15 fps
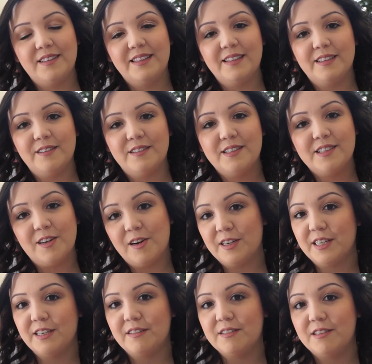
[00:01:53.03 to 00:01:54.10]
the
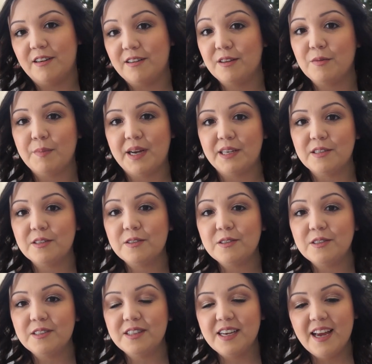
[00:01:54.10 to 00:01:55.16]
stockings on the mantle.